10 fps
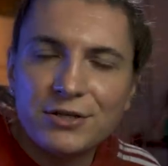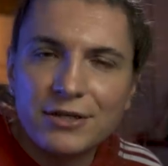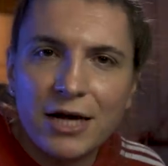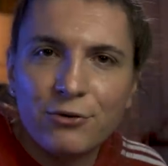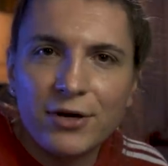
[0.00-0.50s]

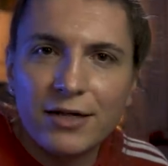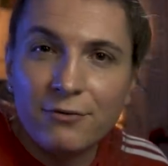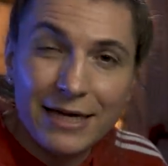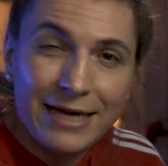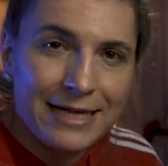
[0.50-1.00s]
sound together
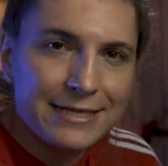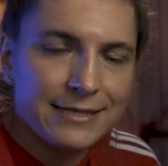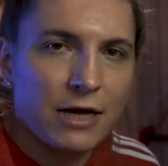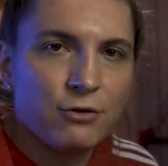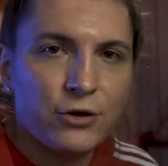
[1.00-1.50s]
with the hit
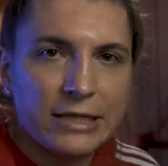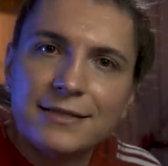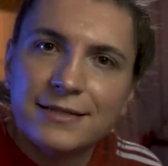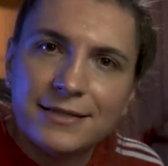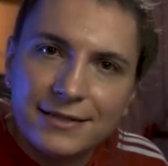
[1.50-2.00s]
sound. So t
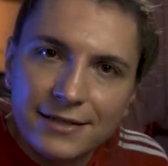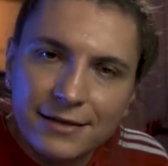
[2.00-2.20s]
-t -t